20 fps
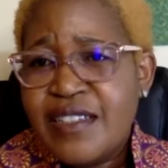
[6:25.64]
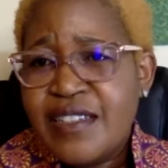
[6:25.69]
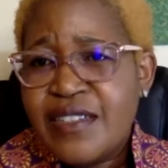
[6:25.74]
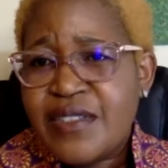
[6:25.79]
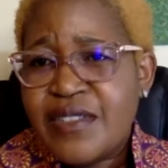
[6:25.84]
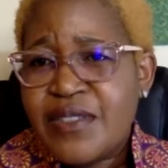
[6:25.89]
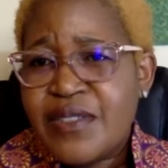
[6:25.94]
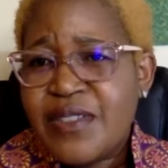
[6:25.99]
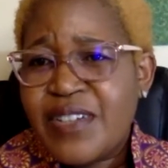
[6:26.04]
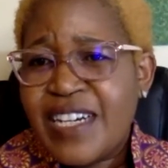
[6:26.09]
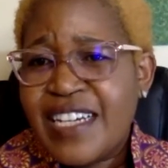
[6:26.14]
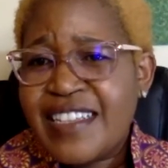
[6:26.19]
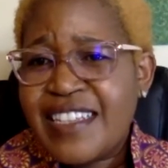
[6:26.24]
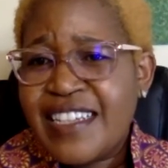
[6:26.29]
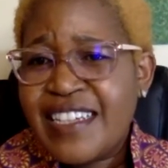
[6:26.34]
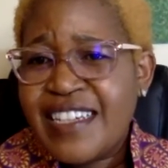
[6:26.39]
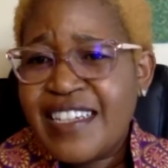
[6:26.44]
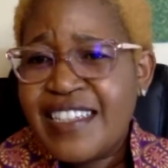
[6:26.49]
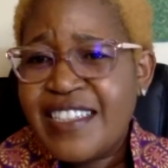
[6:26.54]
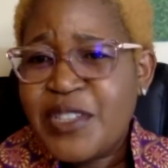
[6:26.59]
So are
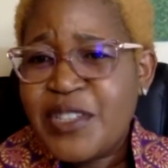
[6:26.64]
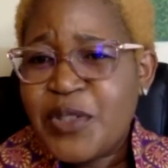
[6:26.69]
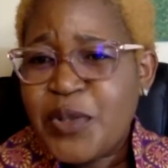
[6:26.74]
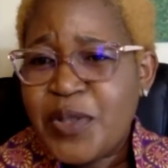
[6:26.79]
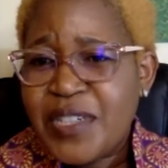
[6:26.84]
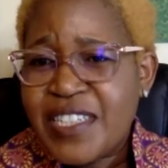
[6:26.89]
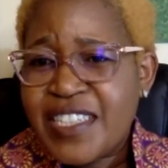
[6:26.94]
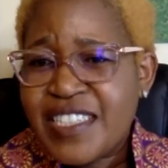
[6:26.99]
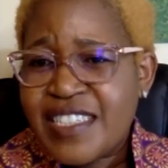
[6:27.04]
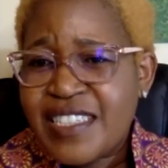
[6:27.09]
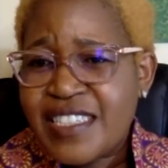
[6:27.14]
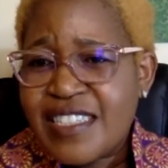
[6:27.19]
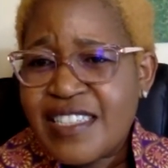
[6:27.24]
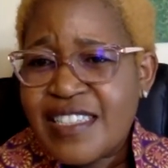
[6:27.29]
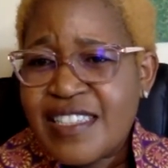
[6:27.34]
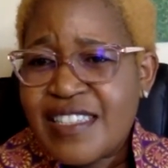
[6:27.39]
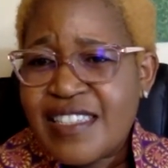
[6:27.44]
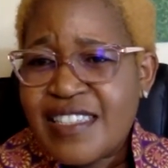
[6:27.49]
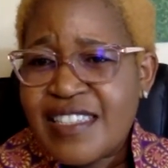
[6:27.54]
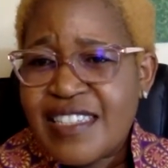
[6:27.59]
there any
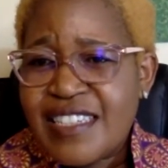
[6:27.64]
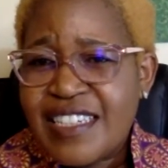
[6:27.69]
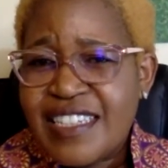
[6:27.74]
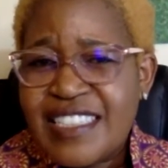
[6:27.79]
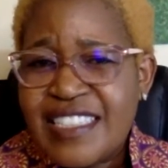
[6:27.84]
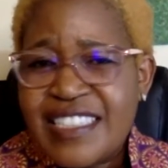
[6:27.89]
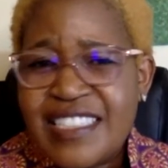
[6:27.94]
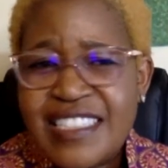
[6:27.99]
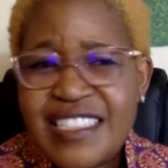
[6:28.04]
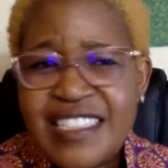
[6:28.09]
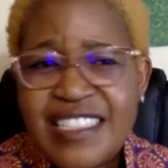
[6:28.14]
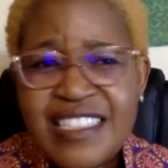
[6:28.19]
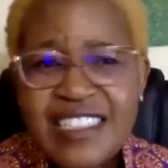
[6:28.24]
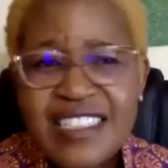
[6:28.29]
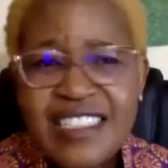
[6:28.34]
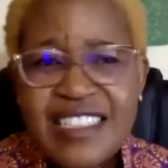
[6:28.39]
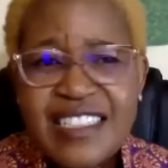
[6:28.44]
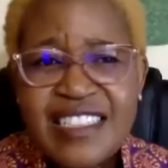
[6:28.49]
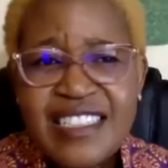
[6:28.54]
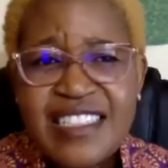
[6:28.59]
questions,
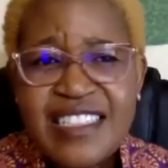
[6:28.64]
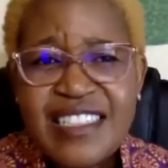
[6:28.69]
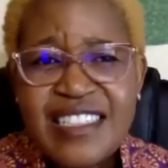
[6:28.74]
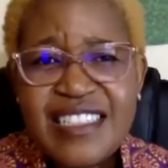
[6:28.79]
any